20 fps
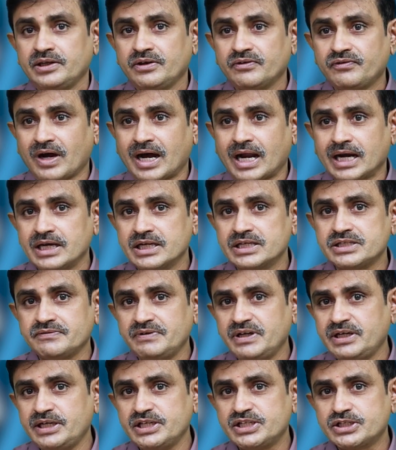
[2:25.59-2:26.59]
If unless
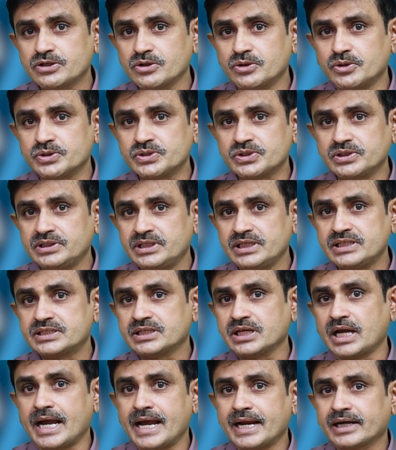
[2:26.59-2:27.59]
we disclose, this
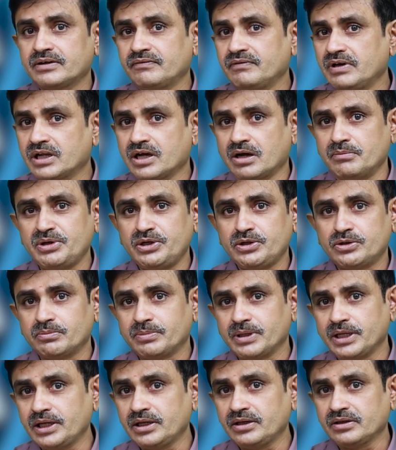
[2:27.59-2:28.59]
act will come into
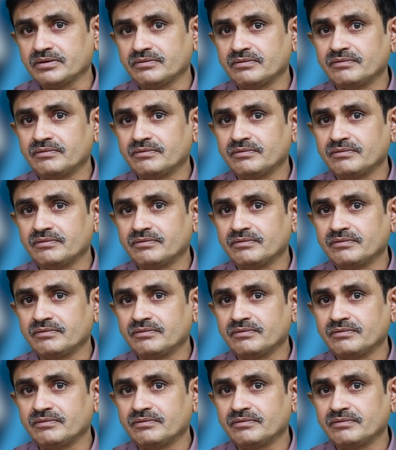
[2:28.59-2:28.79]
play,